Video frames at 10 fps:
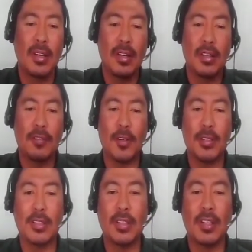The
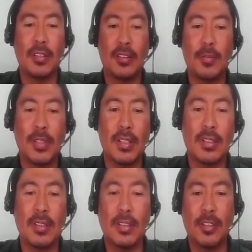first is that the
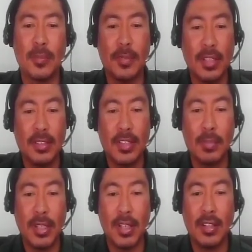substance, the substance
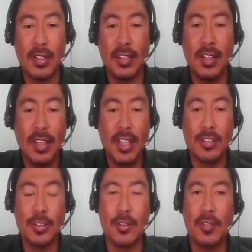chemical, the
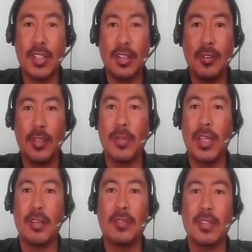nature of it and how it
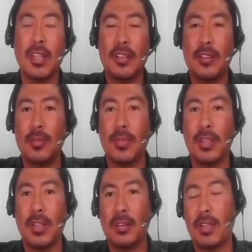behaves, that is
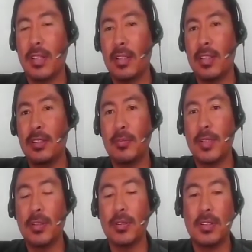something that, that needs to
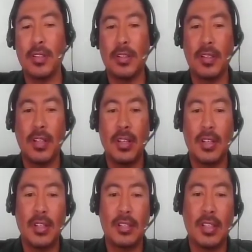be considered.
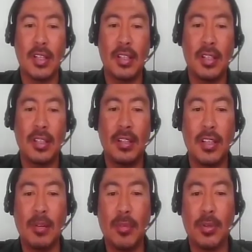Secondly,
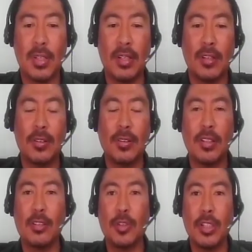the amount and the
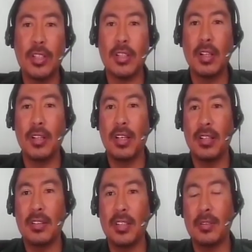concentration that
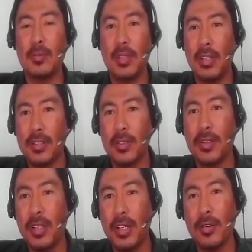exists within a
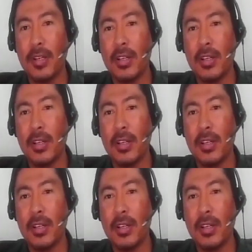certain area